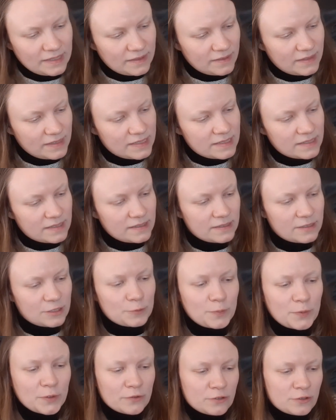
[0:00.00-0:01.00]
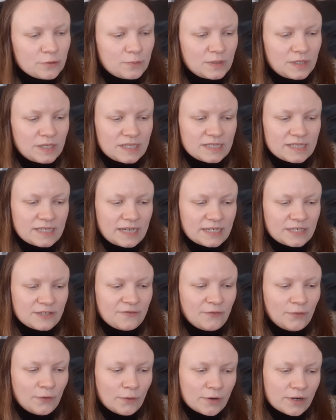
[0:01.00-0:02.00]
this is supposed to be a size
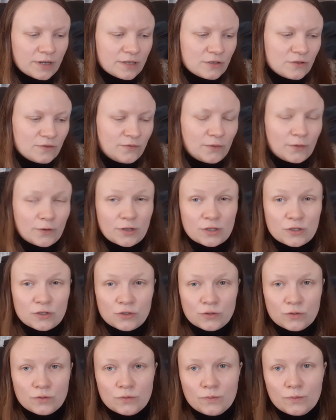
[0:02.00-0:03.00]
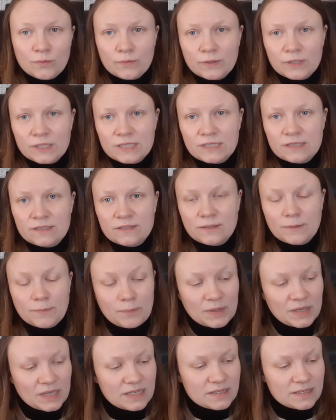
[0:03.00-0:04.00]
40 to 42, which is the
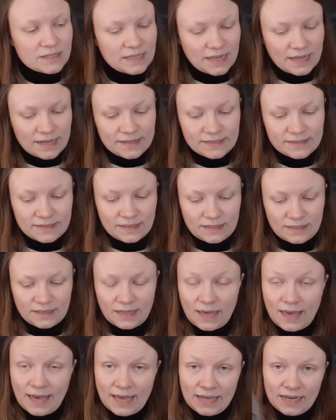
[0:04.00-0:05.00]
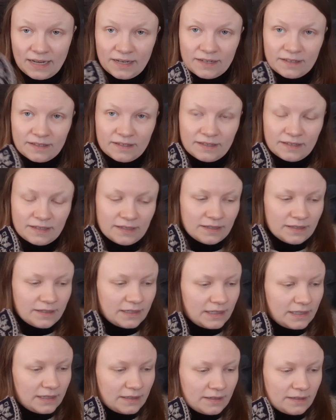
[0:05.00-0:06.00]
biggest size that they had.
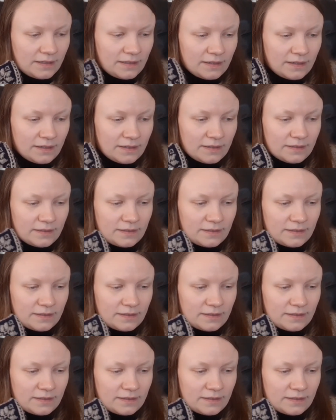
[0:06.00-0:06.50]
And